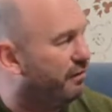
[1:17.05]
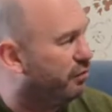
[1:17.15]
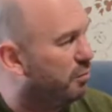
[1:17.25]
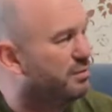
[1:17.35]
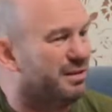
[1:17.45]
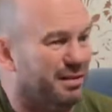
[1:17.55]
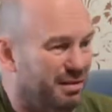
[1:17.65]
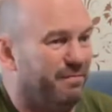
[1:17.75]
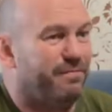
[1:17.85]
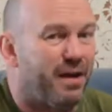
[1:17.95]
If someone's like
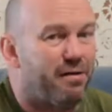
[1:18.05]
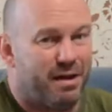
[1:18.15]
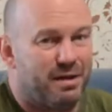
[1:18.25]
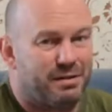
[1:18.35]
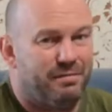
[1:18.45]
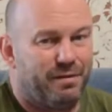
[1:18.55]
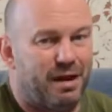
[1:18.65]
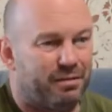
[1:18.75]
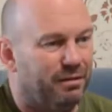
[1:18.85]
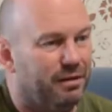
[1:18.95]
very active, an
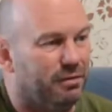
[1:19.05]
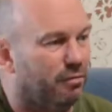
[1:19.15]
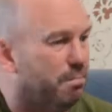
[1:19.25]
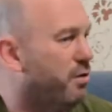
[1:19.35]
athlete or